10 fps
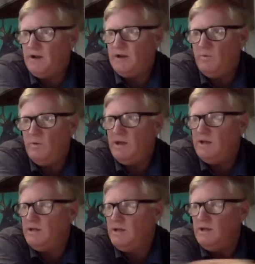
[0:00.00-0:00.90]
a
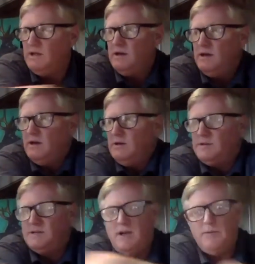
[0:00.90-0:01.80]
weekly
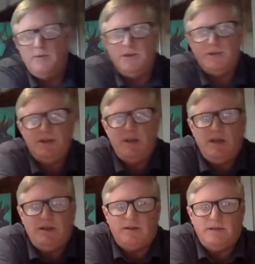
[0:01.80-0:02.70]
summary sheet
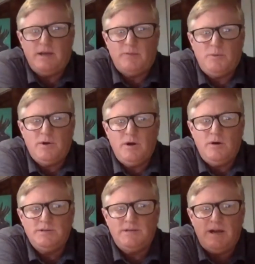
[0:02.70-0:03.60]
that goes
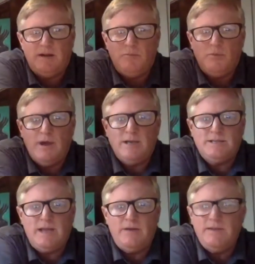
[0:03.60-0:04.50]
down and breaks down the